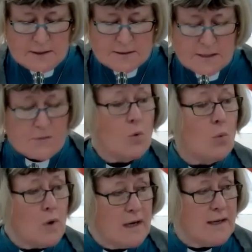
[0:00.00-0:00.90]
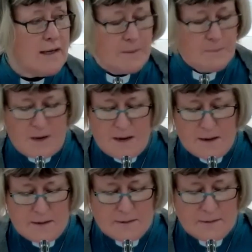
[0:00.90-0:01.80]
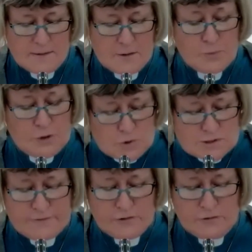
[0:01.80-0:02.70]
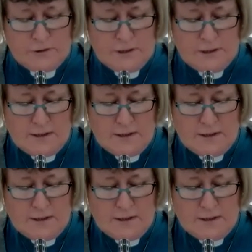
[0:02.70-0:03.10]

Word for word: so that we can bear the beautiful,